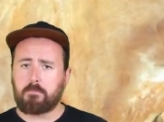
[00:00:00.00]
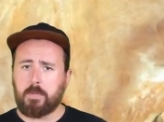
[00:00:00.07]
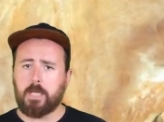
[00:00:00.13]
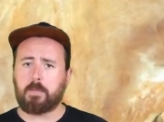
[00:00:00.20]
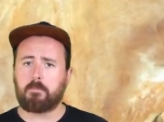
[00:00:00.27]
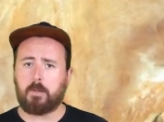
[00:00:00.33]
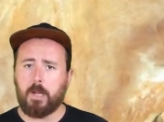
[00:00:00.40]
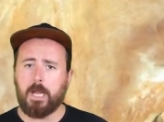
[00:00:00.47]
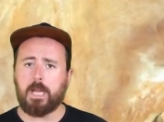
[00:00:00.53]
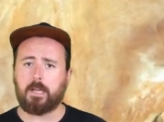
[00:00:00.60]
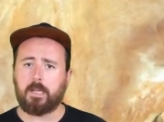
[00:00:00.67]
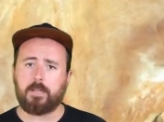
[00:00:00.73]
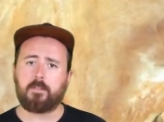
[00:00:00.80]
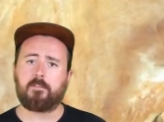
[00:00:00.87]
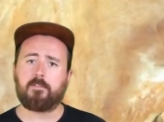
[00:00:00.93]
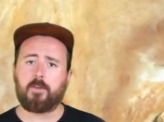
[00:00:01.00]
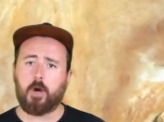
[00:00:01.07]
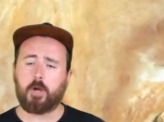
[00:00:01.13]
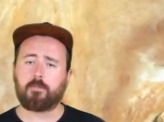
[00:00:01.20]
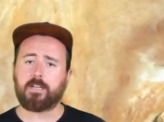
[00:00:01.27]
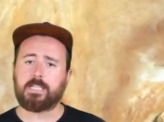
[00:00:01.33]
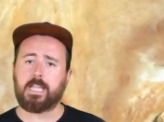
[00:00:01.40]
big player in the
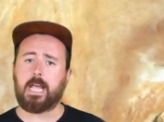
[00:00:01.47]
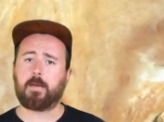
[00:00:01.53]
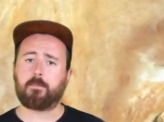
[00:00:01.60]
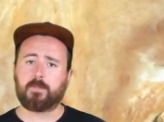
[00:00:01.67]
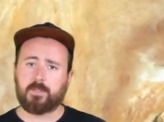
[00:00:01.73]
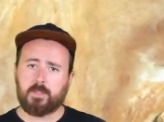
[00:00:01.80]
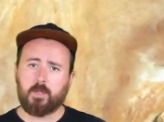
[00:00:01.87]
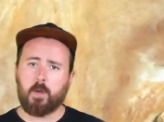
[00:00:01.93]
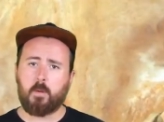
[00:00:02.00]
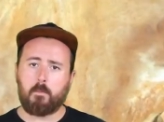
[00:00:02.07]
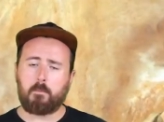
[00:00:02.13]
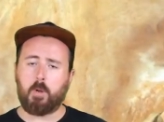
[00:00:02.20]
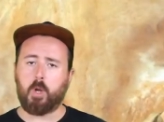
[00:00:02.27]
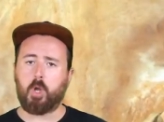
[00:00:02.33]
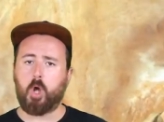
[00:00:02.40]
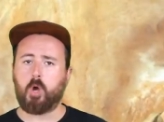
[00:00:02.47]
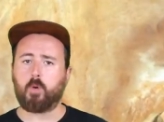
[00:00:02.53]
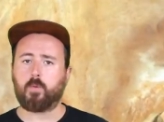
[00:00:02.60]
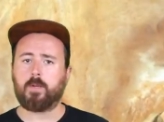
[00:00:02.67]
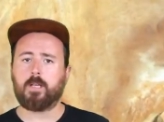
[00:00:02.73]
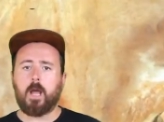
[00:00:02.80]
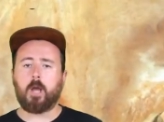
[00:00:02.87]
fiery depths below.
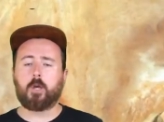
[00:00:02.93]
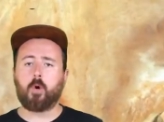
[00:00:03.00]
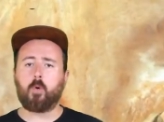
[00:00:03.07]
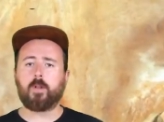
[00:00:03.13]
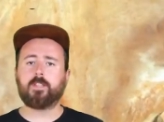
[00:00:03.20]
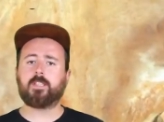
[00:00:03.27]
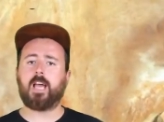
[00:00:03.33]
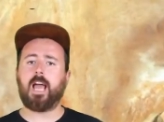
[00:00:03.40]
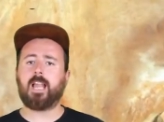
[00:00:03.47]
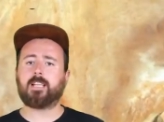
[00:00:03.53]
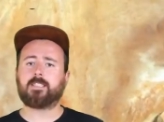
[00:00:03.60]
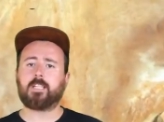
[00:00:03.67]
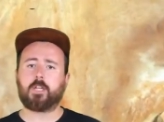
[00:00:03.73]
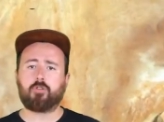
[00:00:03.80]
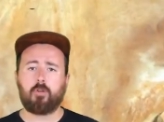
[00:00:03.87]
According to Aleister